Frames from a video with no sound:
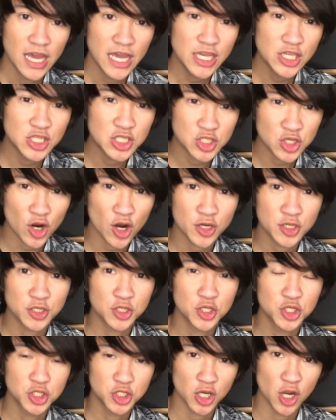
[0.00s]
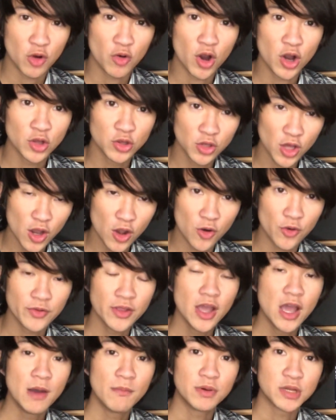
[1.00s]
He starts the show
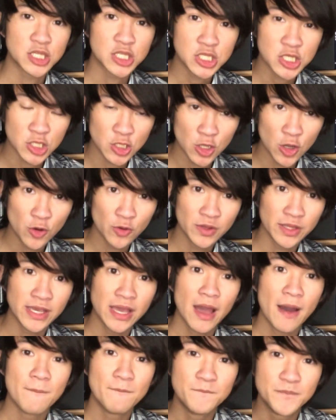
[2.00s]
alone, but slowly